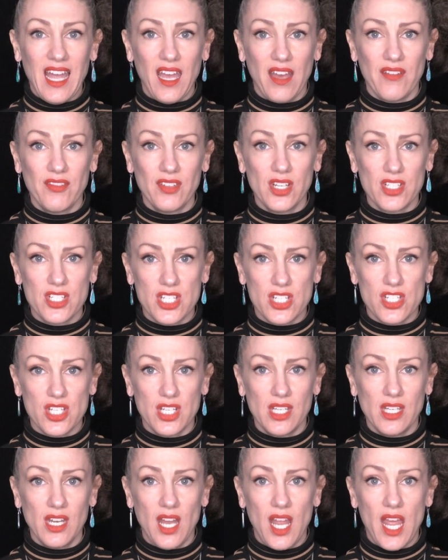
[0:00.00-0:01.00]
have an
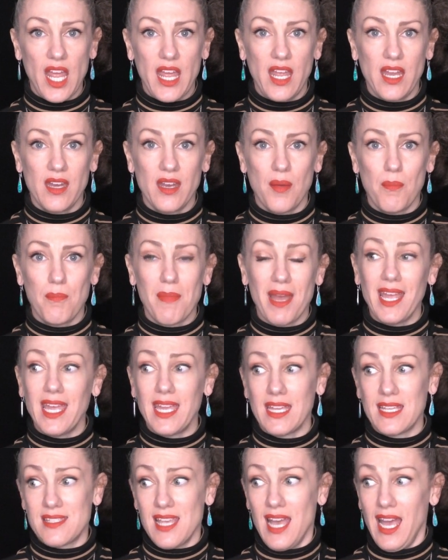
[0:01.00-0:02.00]
audition and my
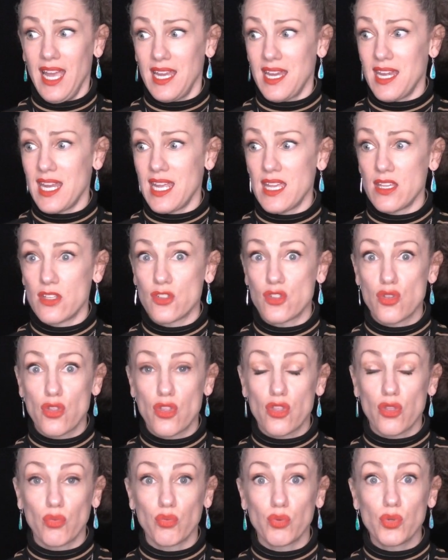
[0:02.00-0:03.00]
anxiety is
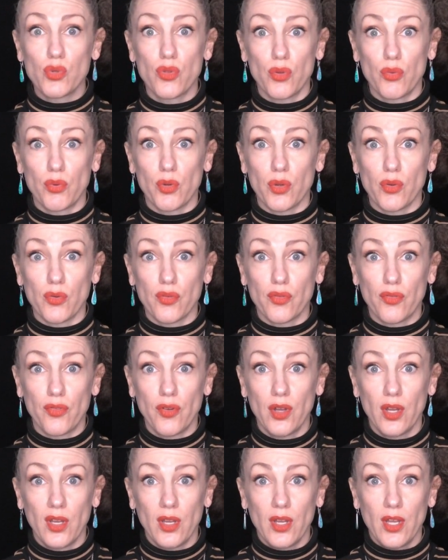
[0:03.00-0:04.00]
through the roof.
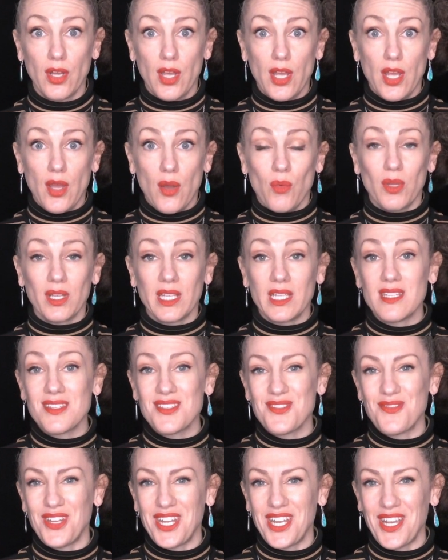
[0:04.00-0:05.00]
Well, in
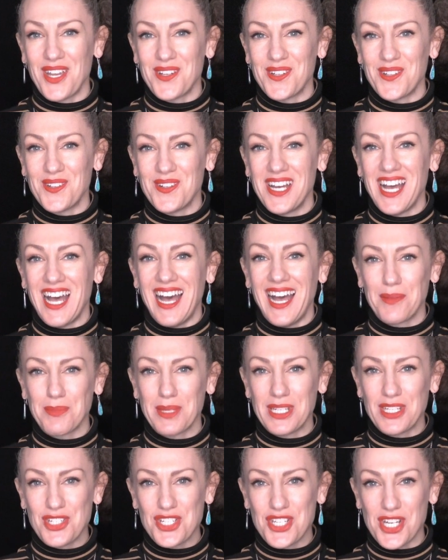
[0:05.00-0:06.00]
this video, I'm
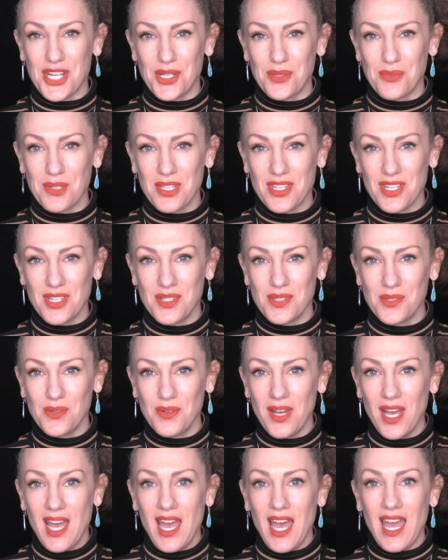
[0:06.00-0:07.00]
going to share with
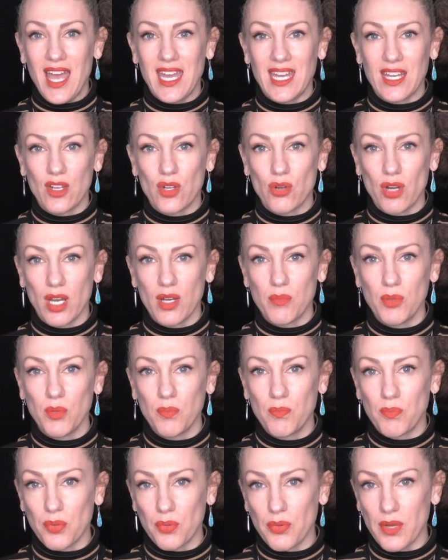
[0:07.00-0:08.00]
you an incredible
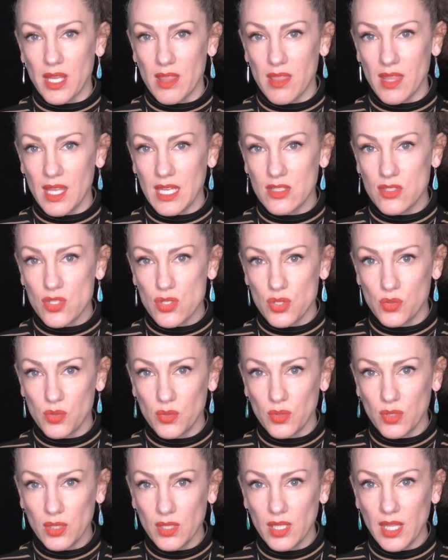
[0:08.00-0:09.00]
breathing
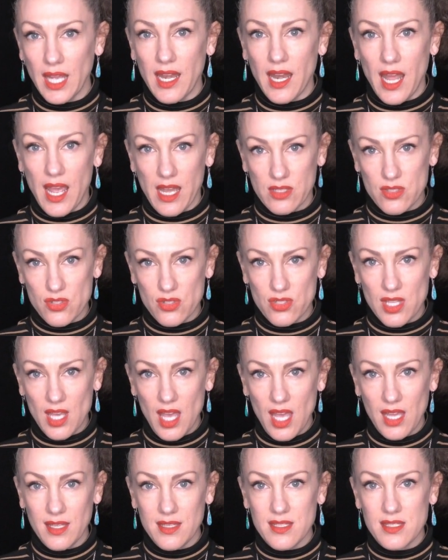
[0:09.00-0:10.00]
tool and
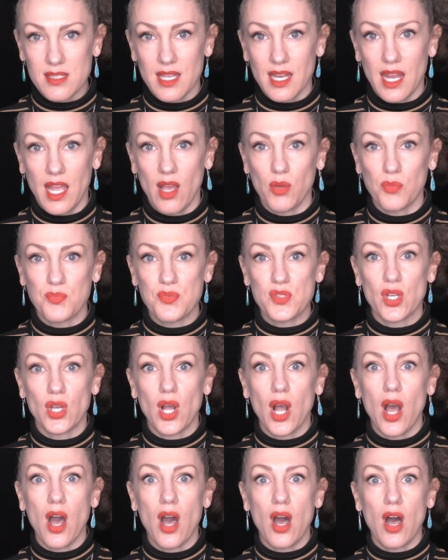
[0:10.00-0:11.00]
exercise that helps
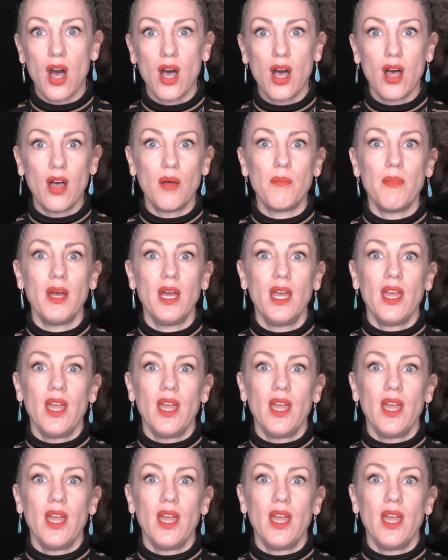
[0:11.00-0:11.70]
calm